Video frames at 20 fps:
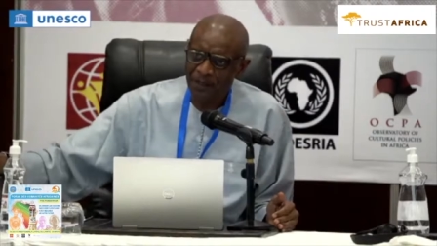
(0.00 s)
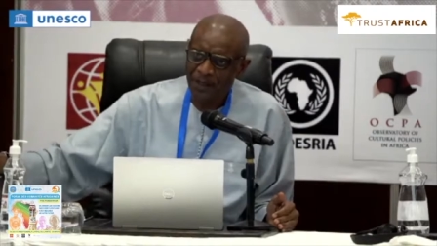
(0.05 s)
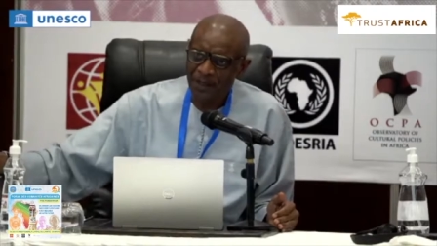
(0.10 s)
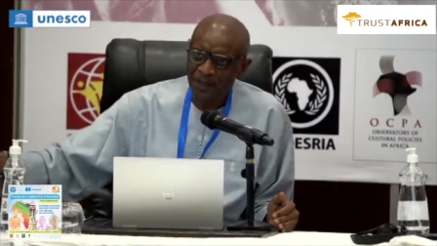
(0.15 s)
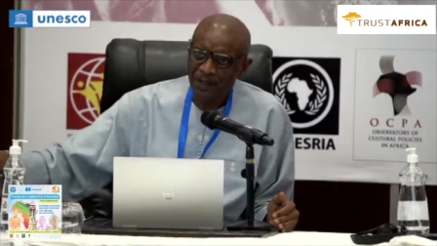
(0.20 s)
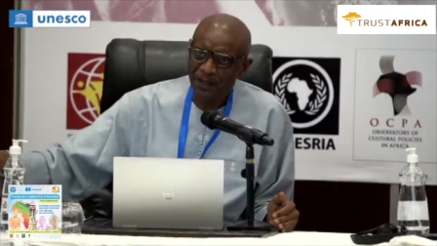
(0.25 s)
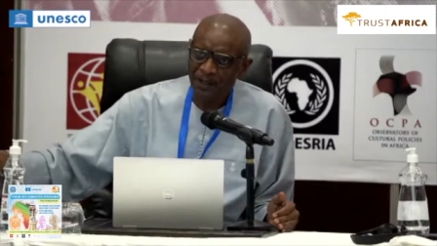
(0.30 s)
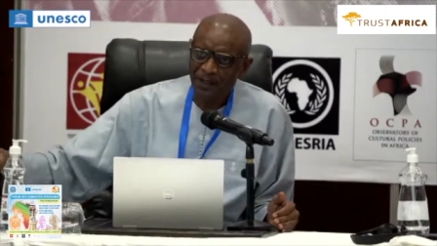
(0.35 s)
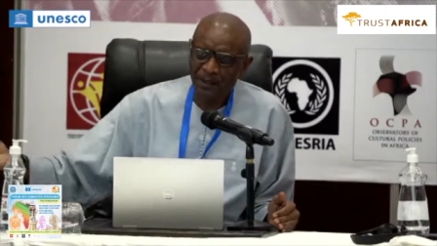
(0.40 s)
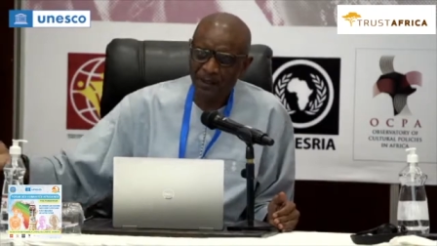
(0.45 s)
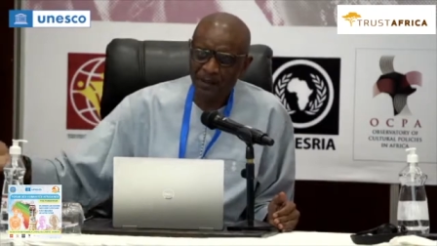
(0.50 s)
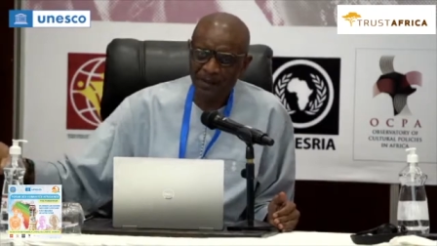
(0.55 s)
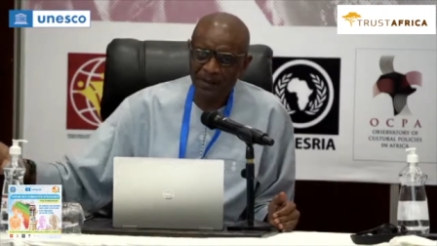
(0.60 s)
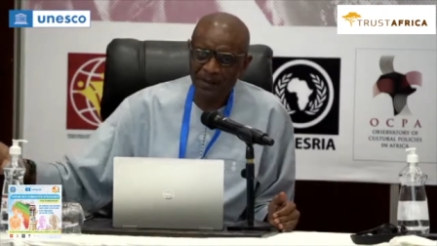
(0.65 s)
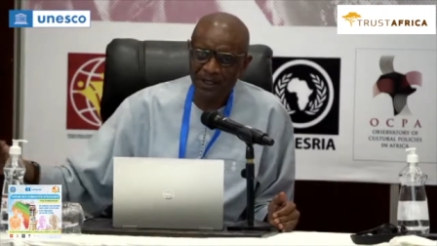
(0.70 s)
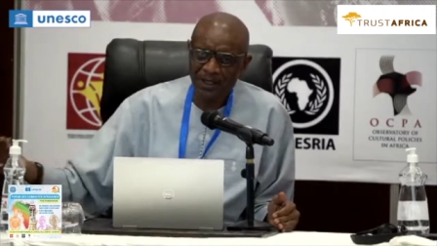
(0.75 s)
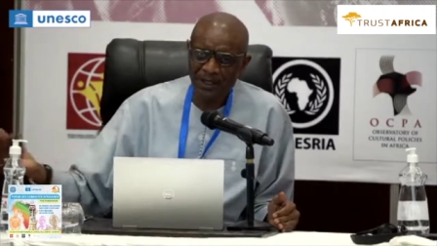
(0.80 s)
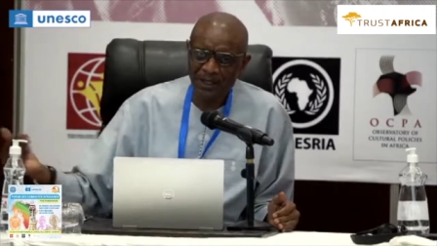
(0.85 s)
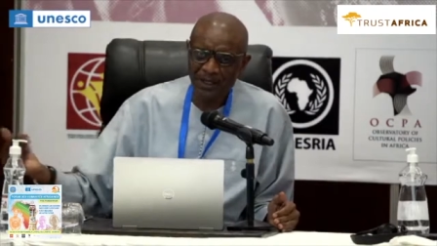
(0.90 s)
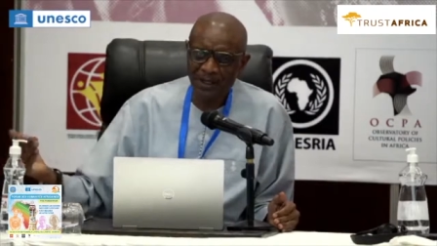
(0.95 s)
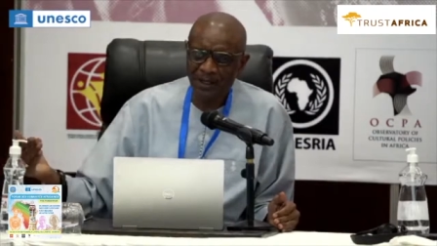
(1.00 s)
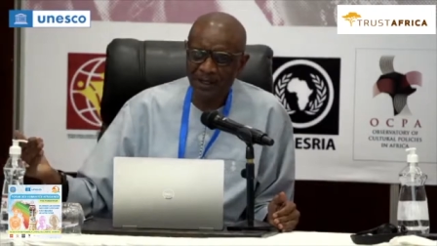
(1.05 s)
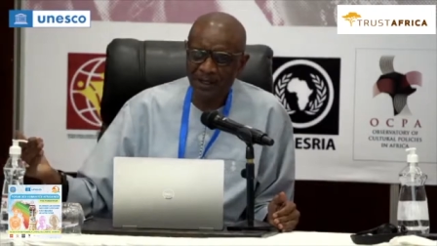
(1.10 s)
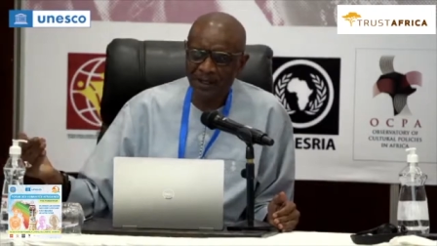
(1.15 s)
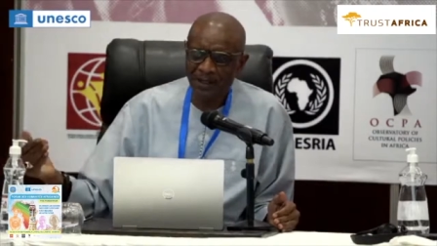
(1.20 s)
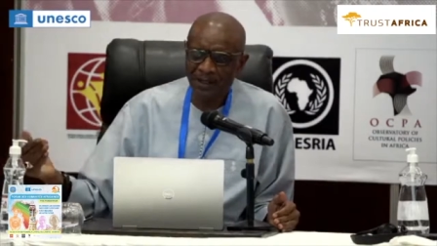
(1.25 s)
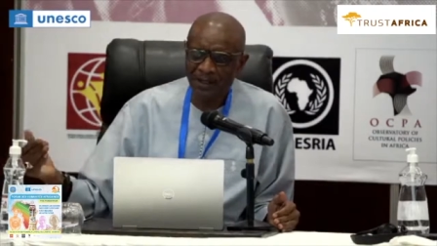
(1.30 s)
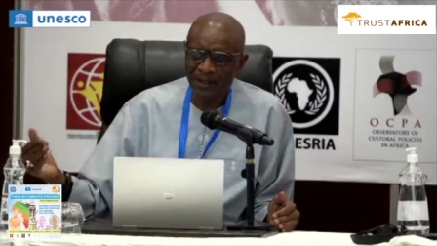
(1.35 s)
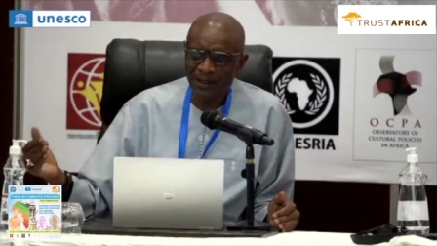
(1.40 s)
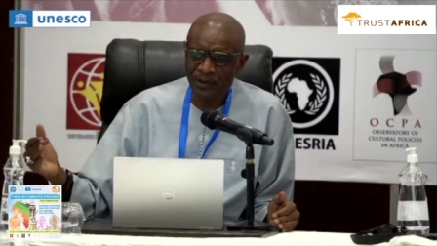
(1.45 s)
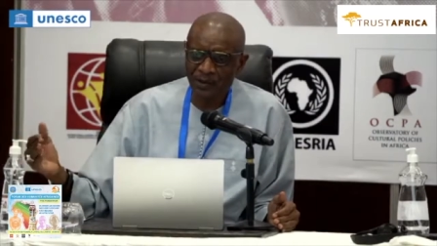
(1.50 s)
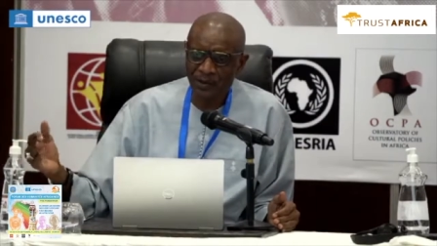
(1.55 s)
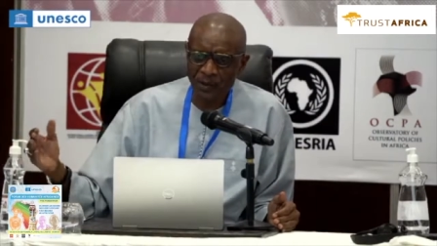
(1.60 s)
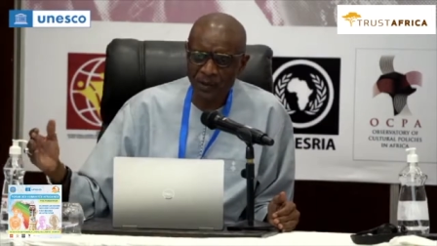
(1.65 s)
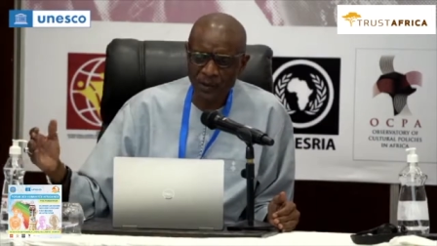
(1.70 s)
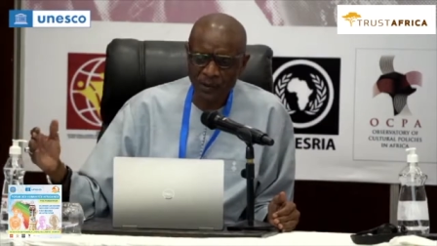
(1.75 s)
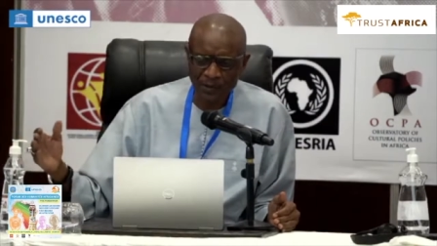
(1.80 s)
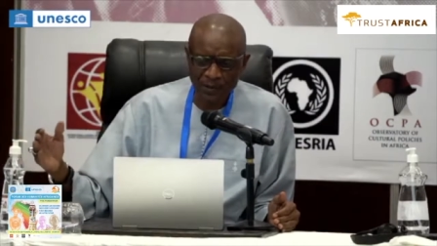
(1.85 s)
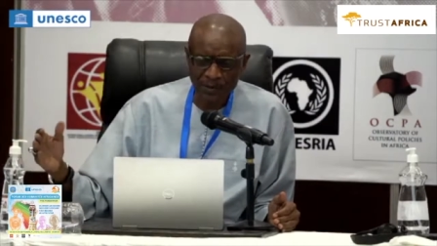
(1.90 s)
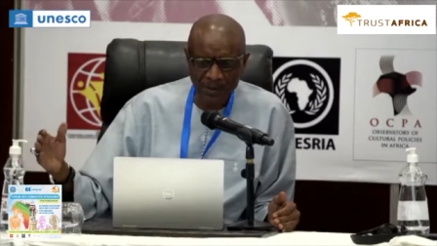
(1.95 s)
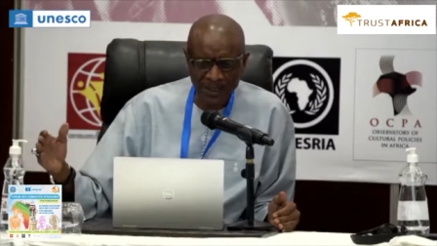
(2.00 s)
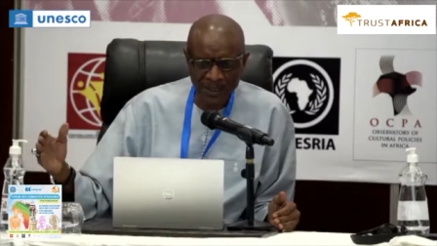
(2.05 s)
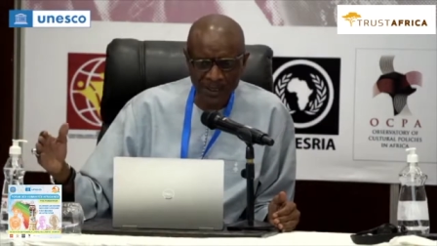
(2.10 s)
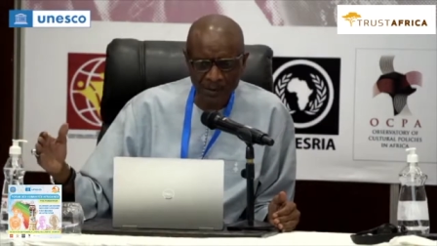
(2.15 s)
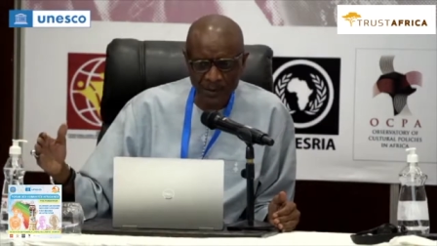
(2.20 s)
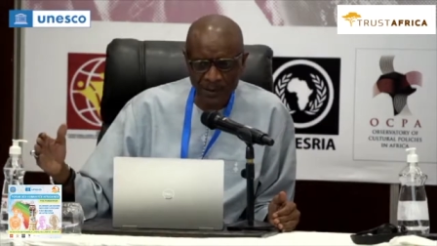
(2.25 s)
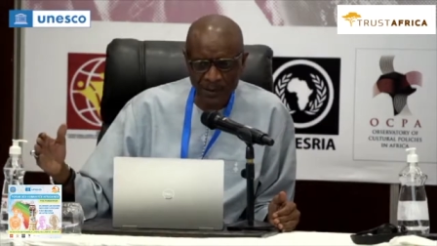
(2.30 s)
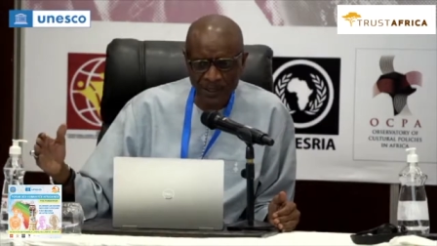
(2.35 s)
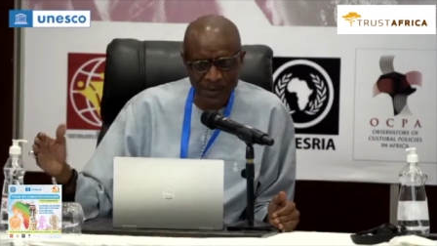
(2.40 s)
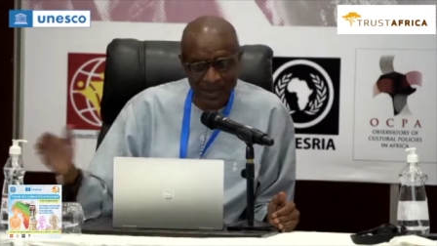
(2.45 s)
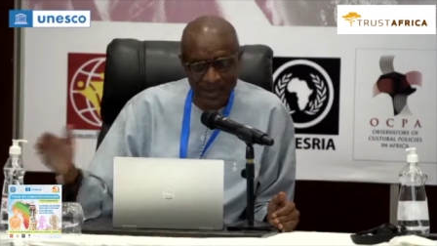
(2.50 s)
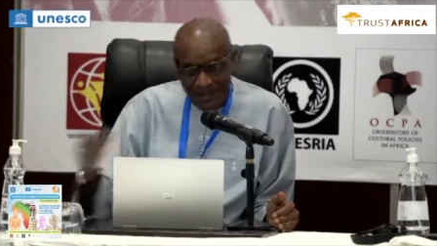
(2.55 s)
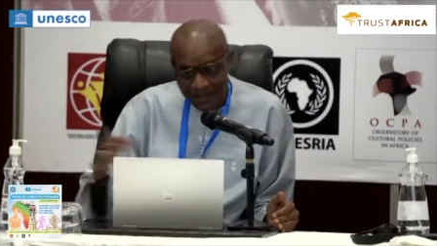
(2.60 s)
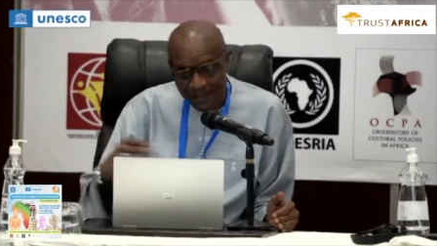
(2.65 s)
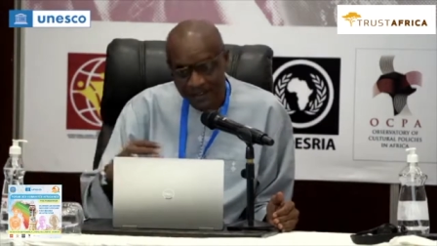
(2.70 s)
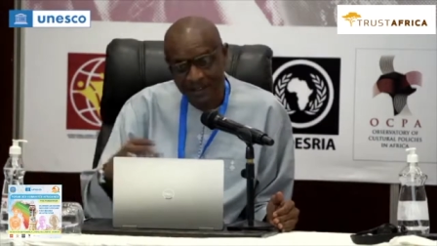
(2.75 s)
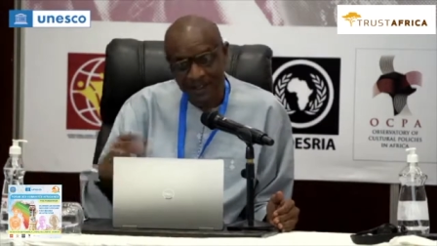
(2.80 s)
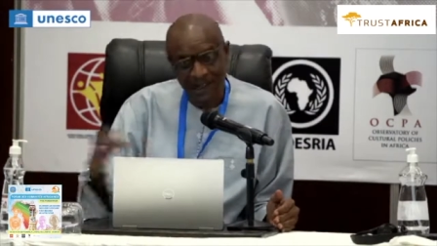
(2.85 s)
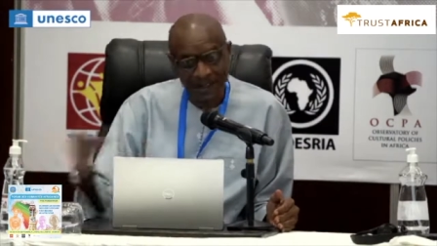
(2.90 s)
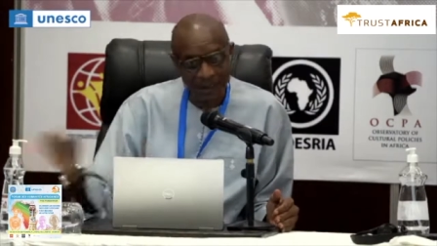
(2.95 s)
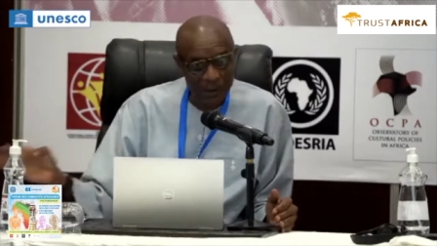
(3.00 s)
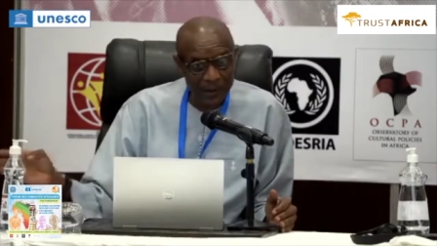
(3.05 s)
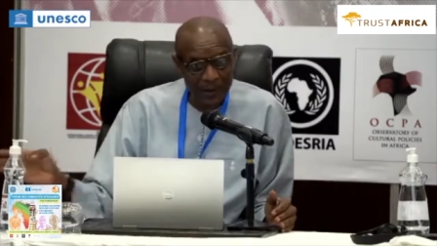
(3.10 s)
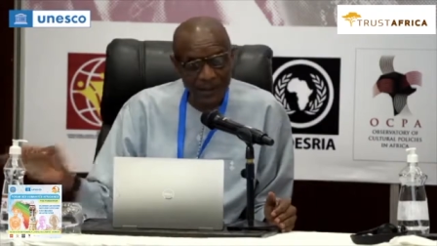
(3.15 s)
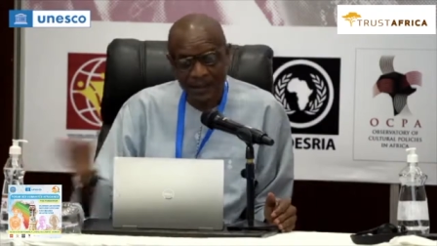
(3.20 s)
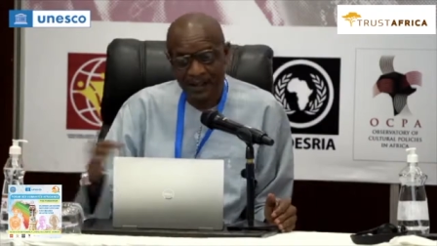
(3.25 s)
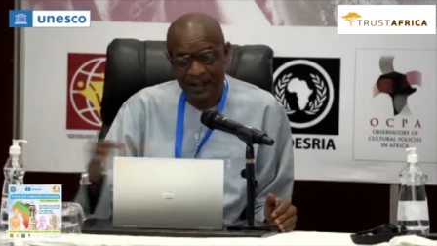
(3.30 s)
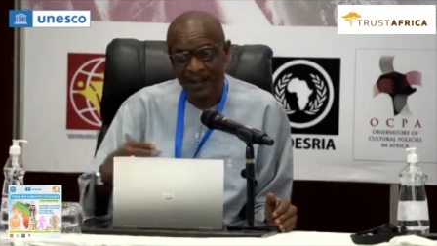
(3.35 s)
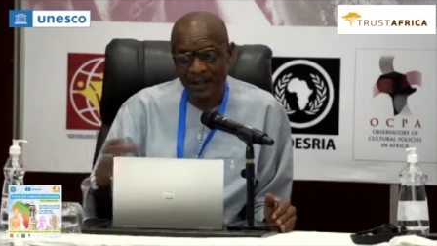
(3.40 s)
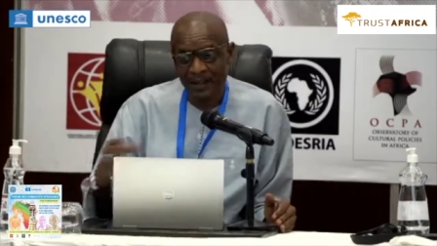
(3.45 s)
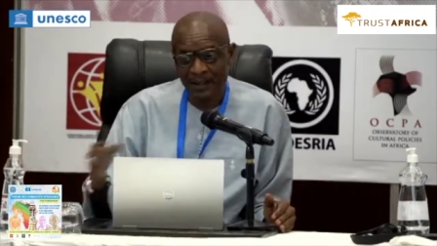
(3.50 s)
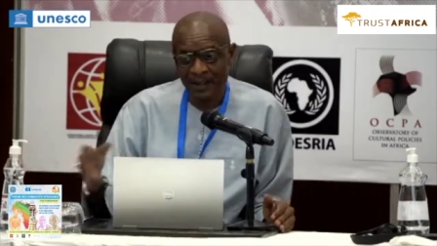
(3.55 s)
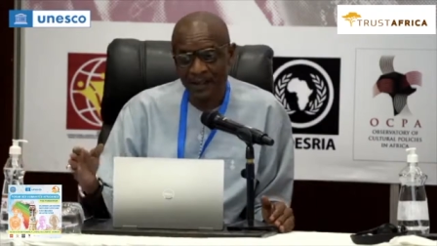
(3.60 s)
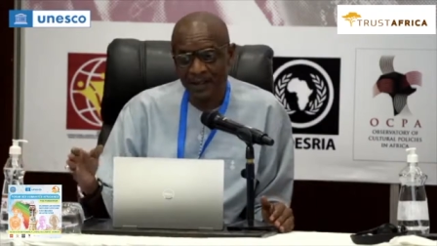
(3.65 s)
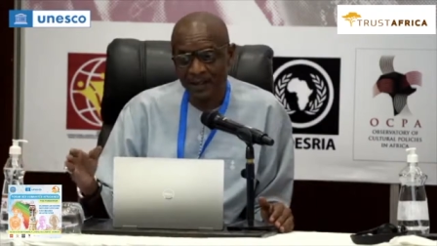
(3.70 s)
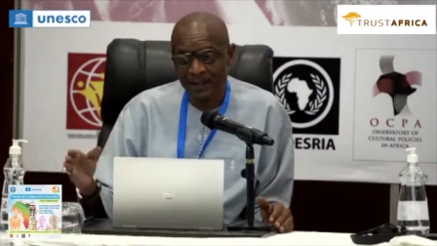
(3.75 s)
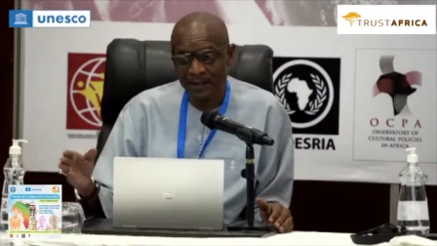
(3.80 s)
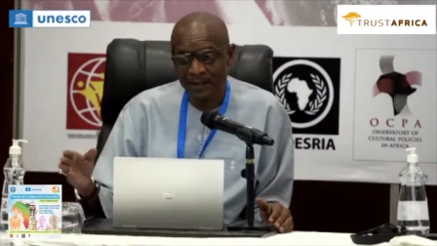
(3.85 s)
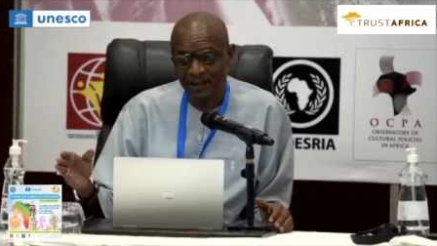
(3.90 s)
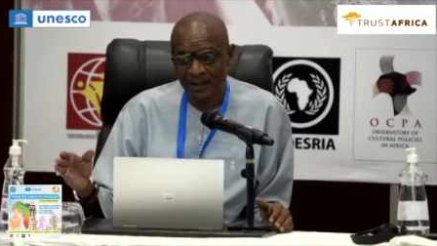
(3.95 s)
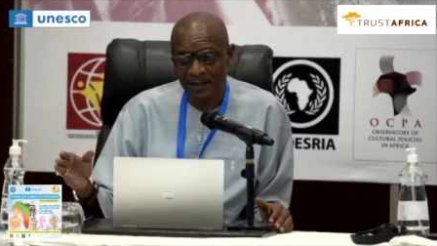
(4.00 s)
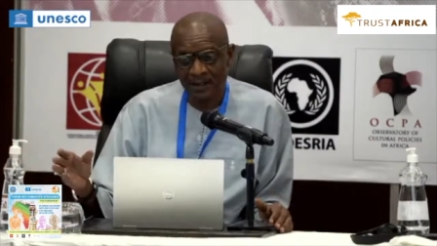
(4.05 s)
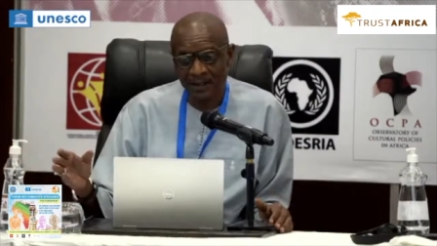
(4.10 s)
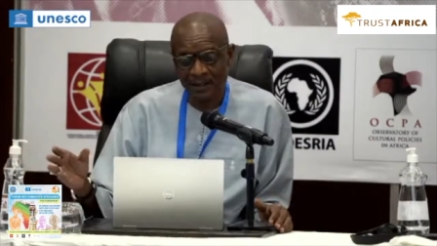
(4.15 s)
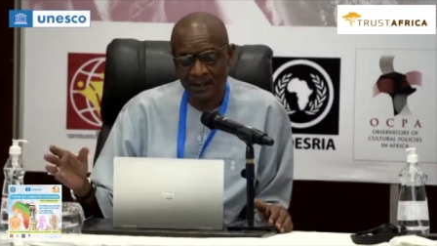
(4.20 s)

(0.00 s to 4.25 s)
you know, uh, you, the, what the Marxists are querying is the,